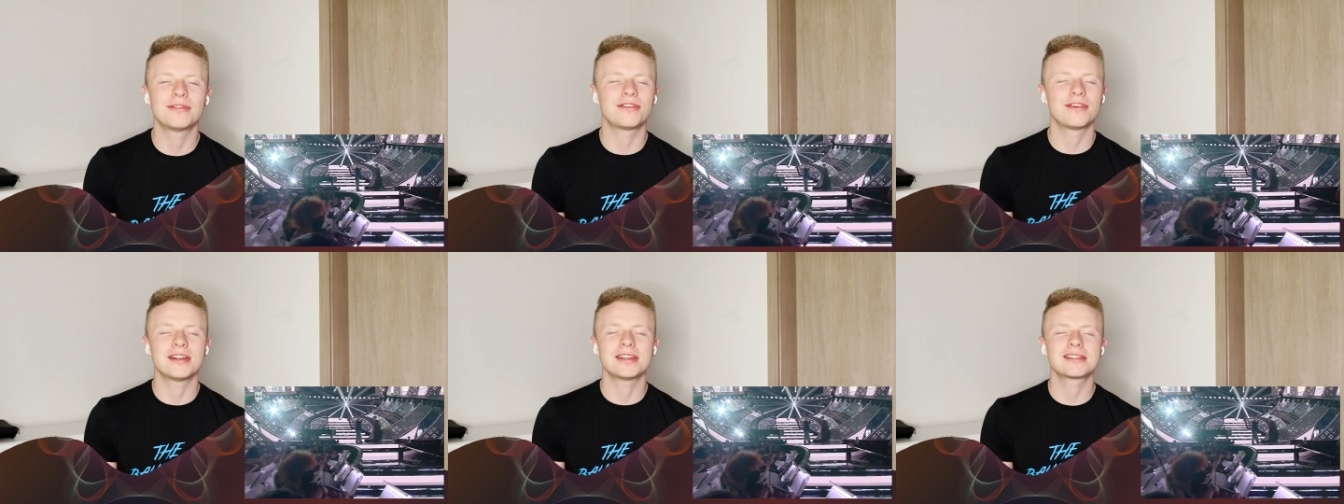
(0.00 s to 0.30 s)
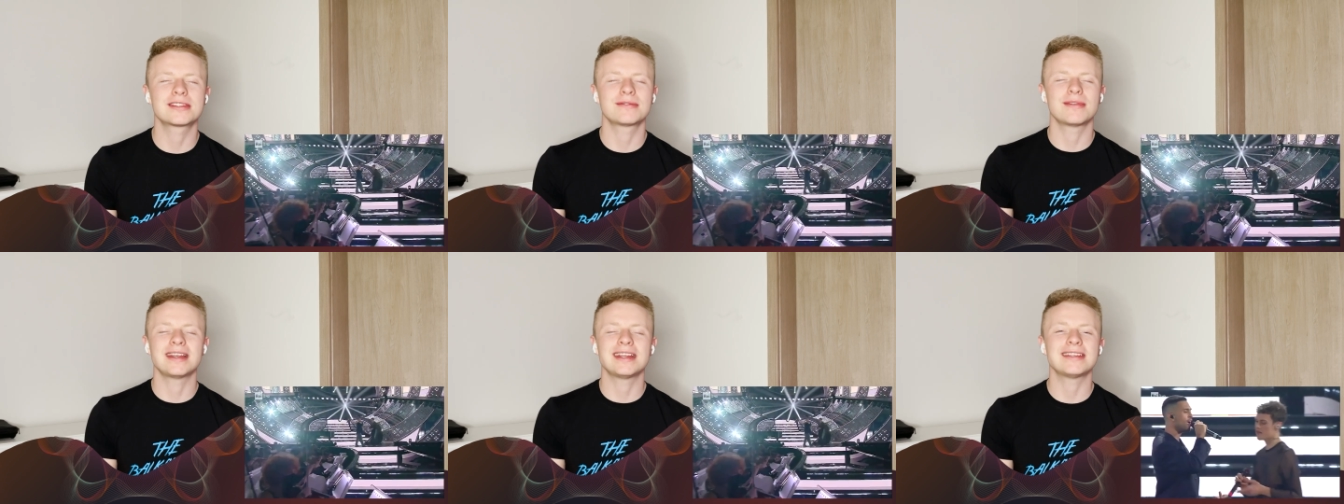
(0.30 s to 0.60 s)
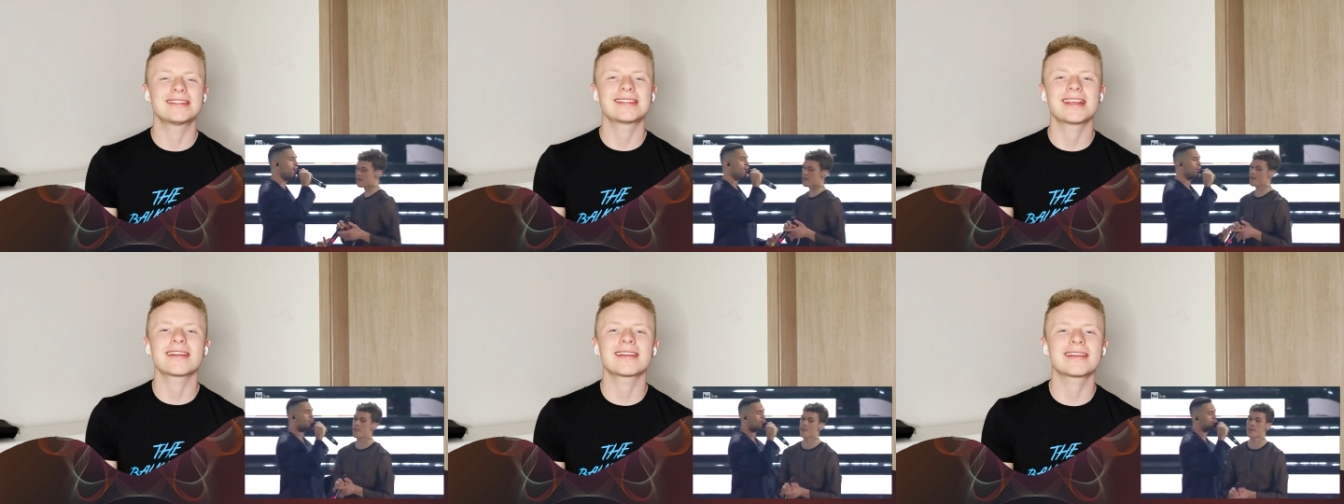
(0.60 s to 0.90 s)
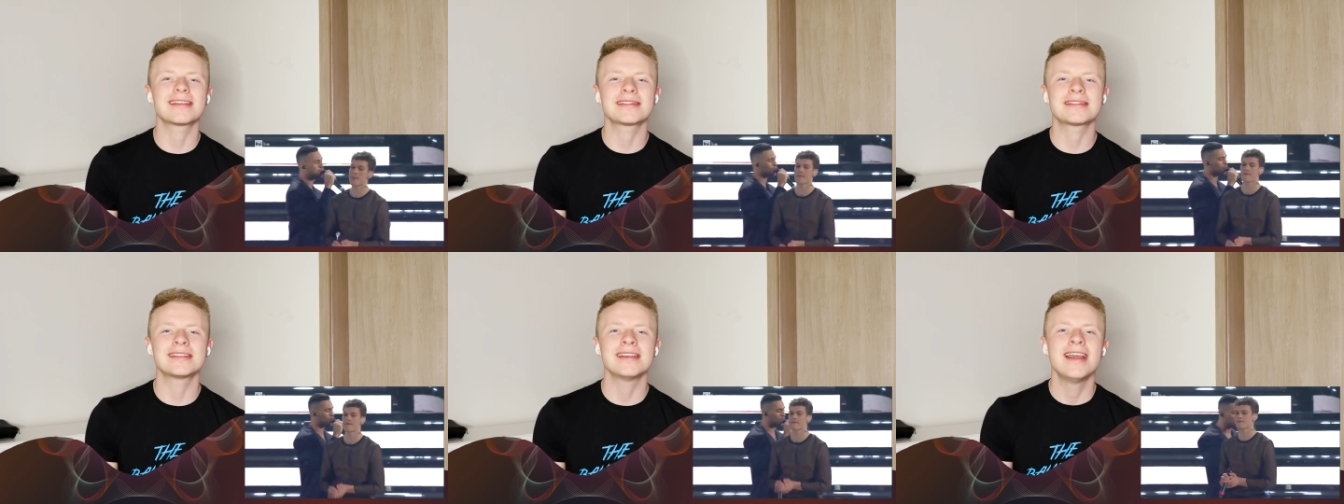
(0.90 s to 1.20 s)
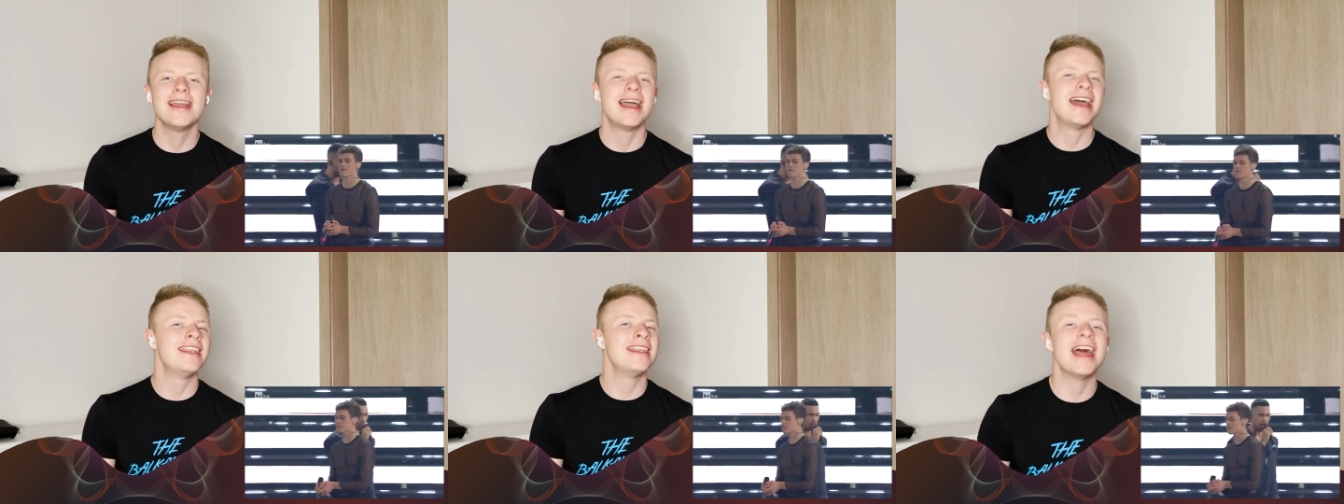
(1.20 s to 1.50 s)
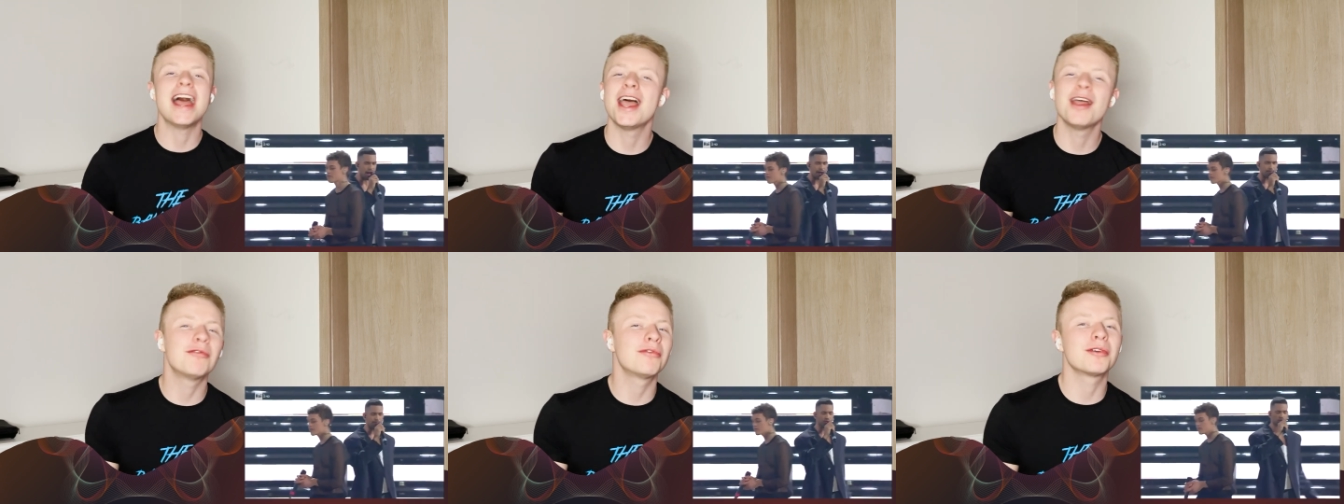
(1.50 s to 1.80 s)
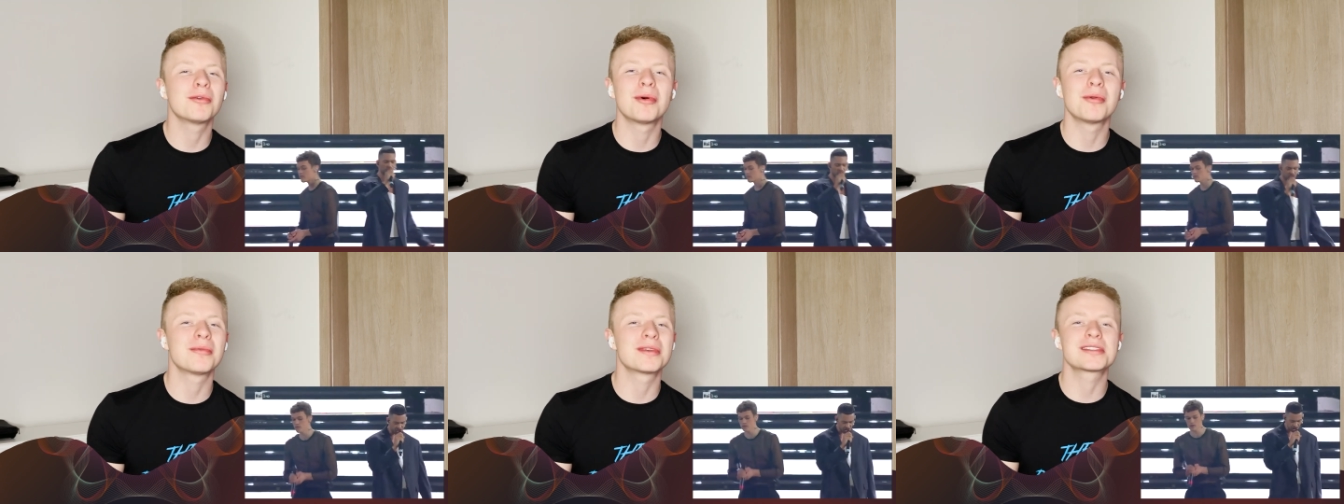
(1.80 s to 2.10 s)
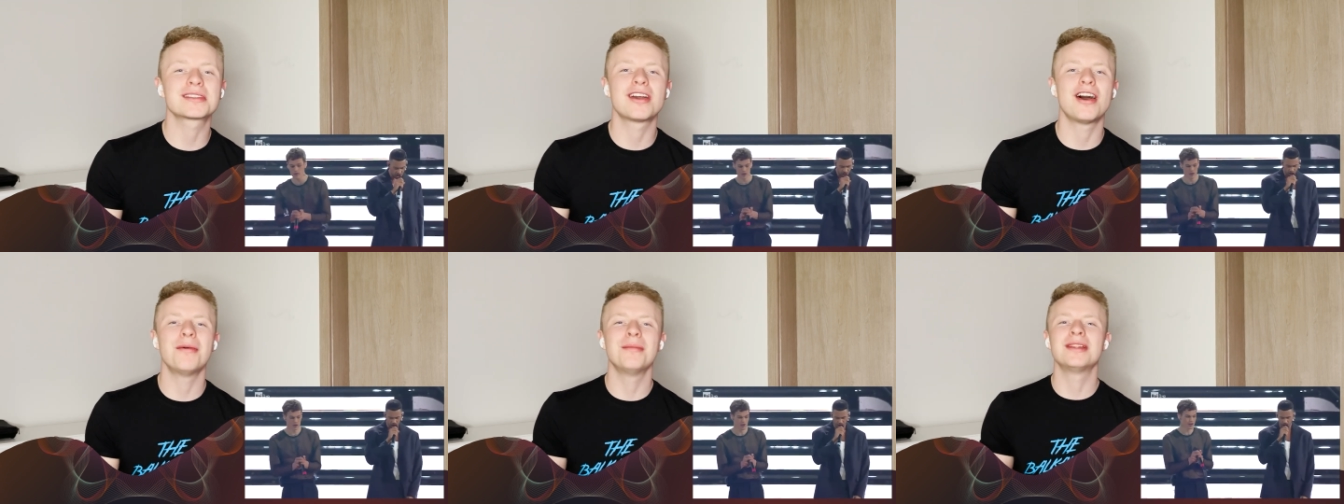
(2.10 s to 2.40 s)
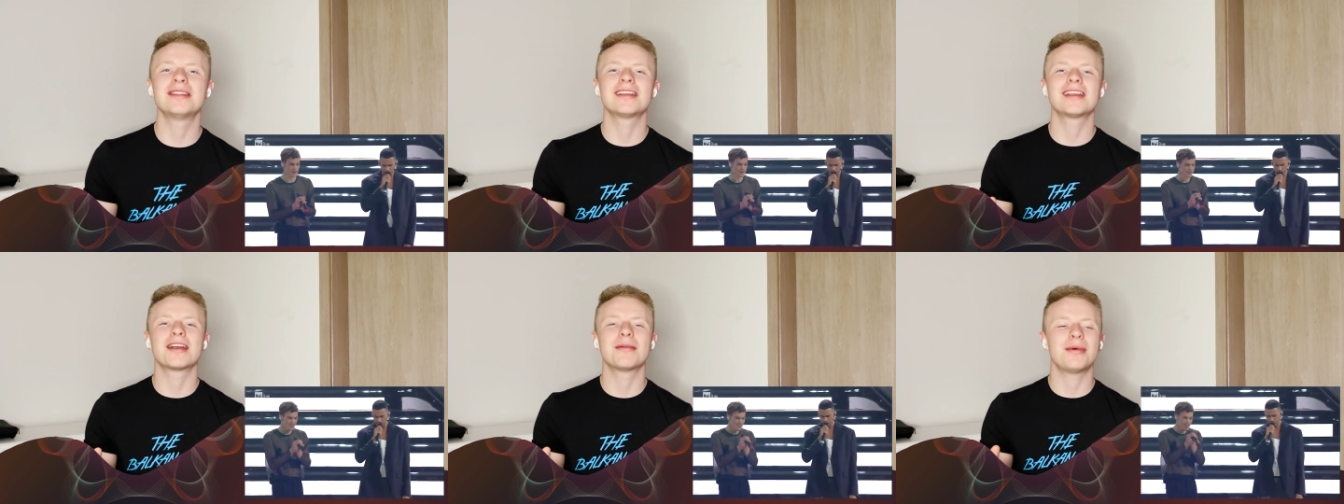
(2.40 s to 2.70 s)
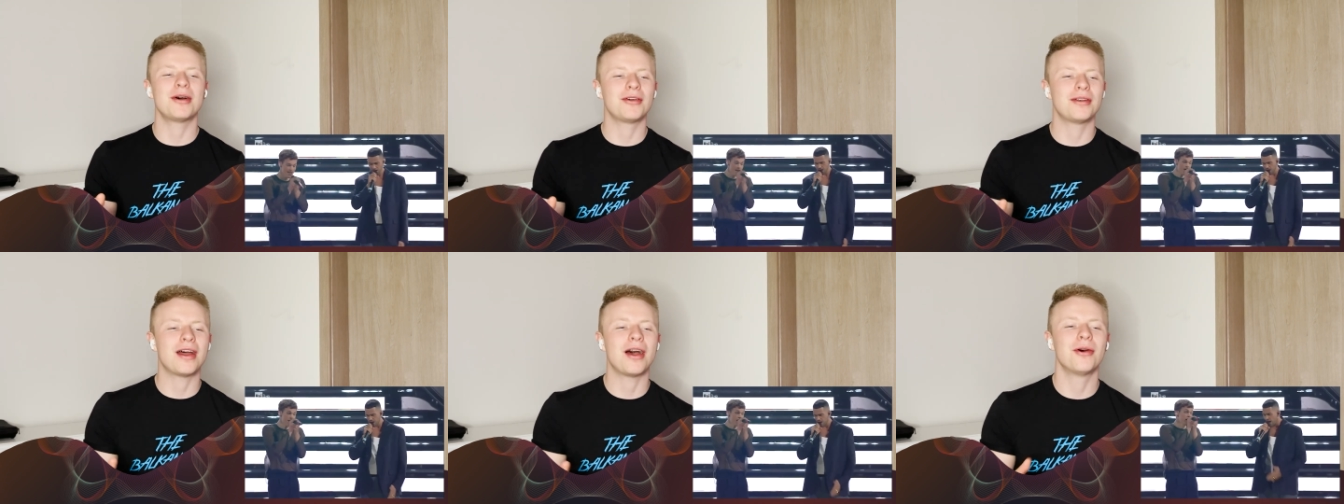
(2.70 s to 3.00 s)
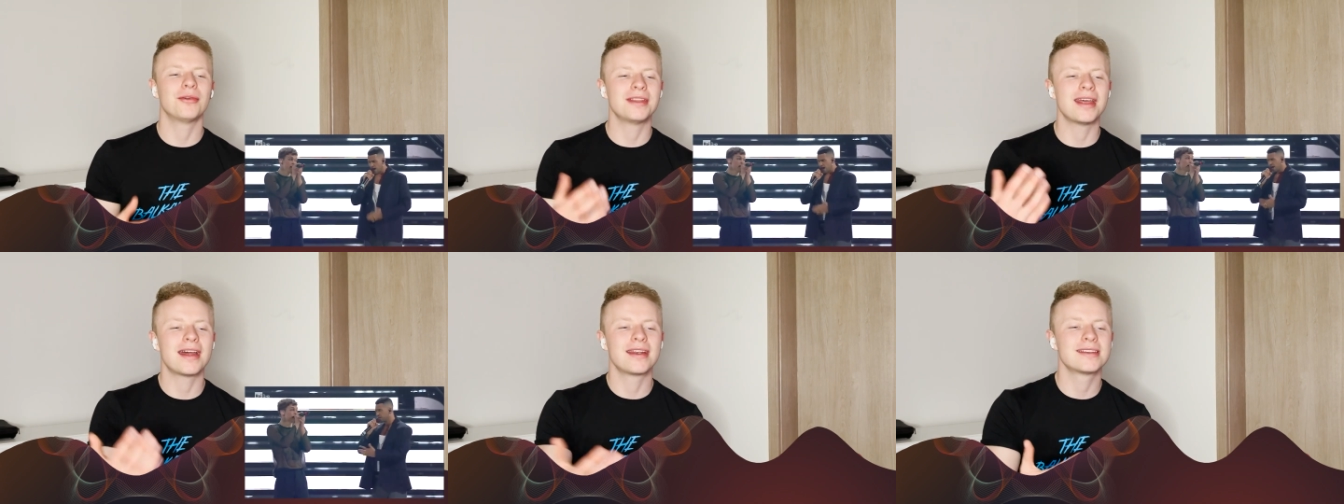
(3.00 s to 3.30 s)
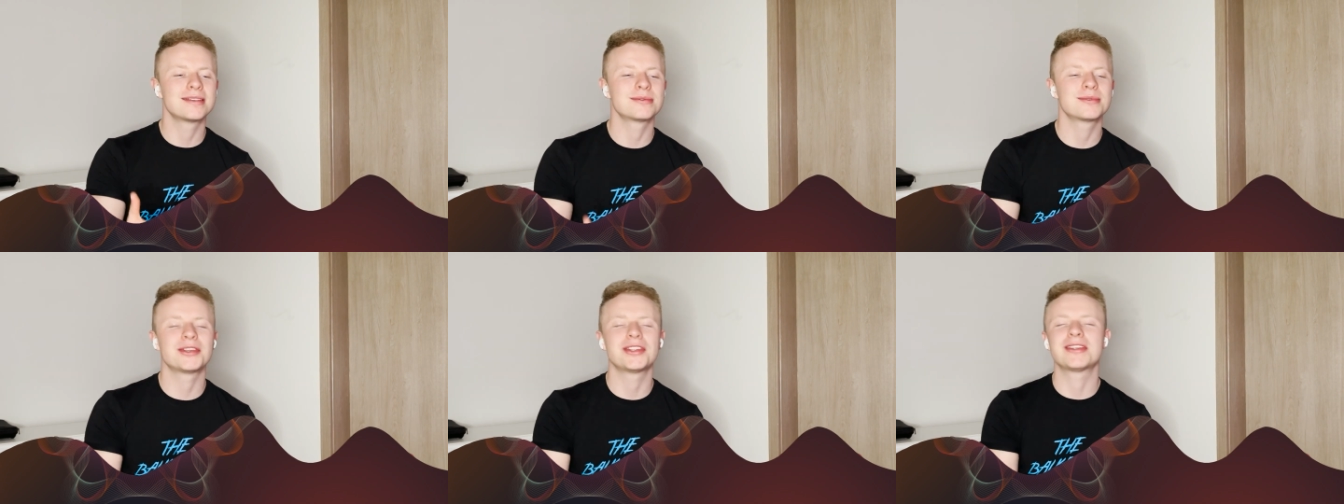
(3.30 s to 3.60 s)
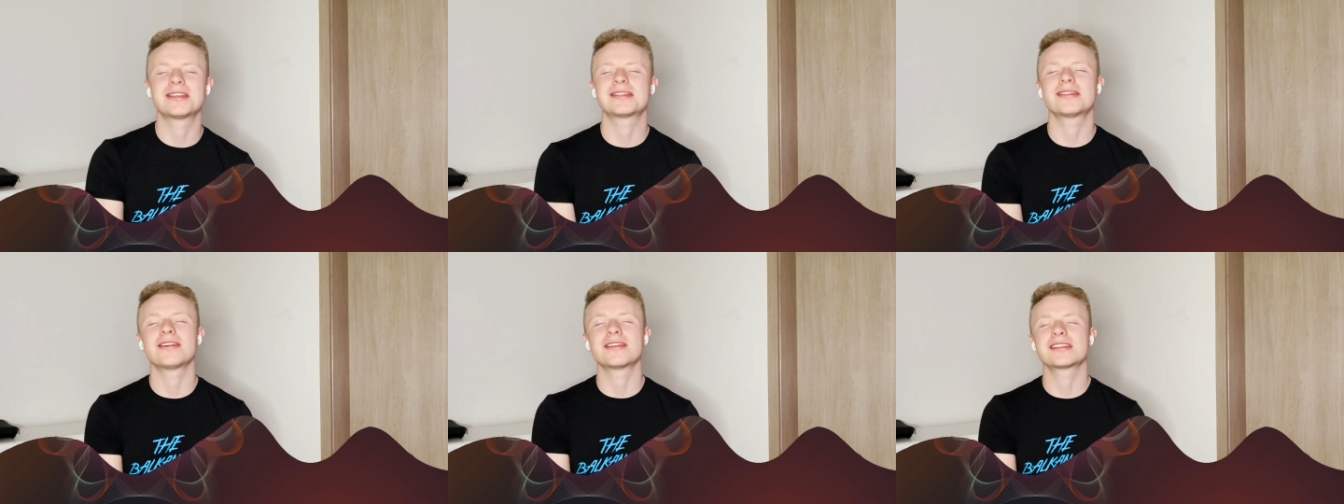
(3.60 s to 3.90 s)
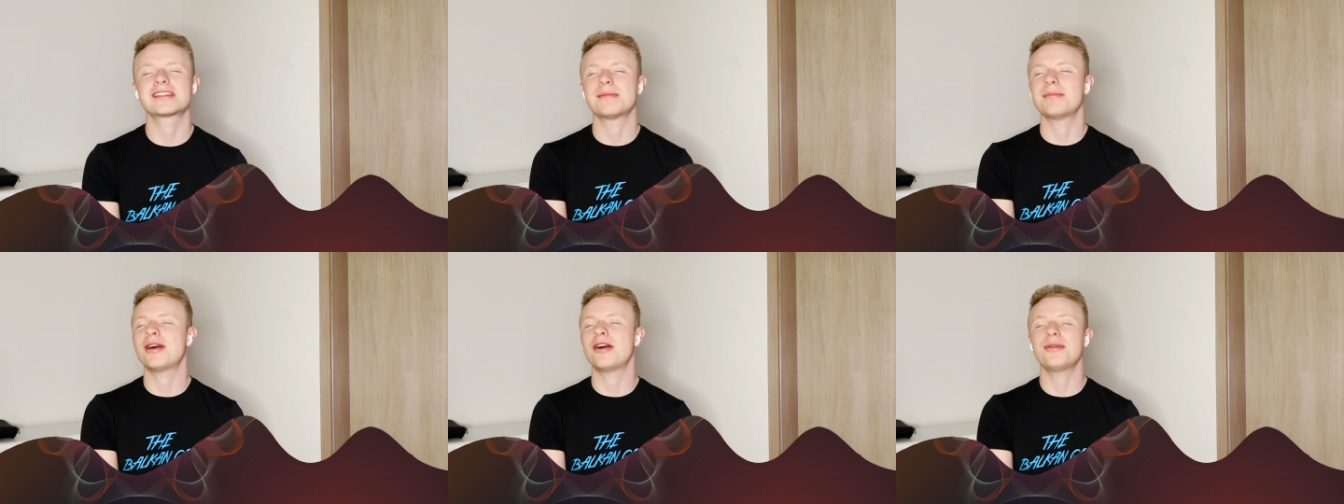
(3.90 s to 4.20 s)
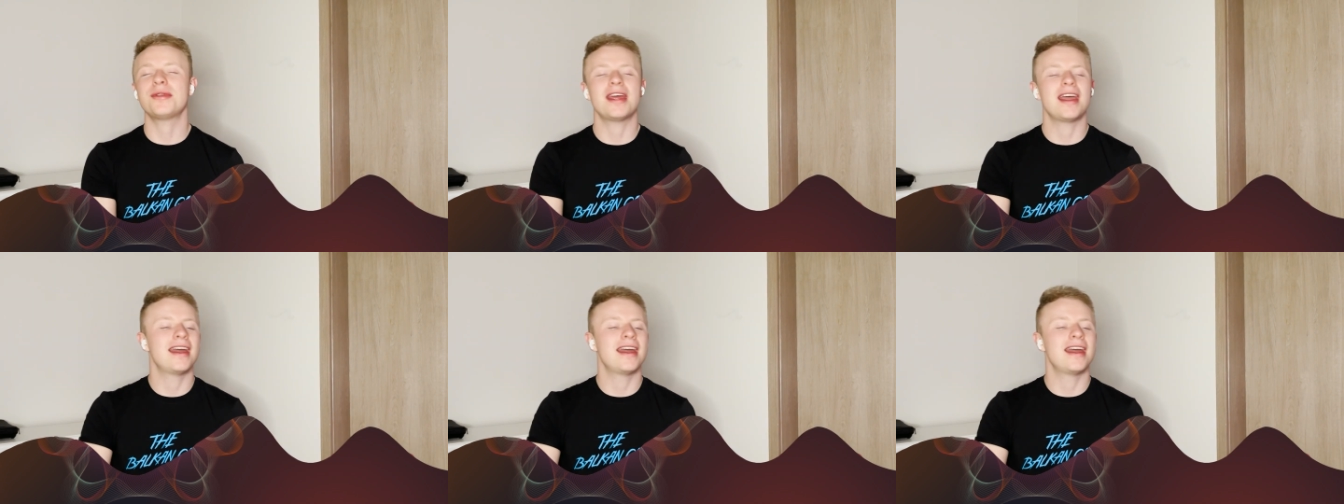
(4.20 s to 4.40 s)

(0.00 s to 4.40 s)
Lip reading: first 20 seconds, and everyone was commenting about how that is what the song is about,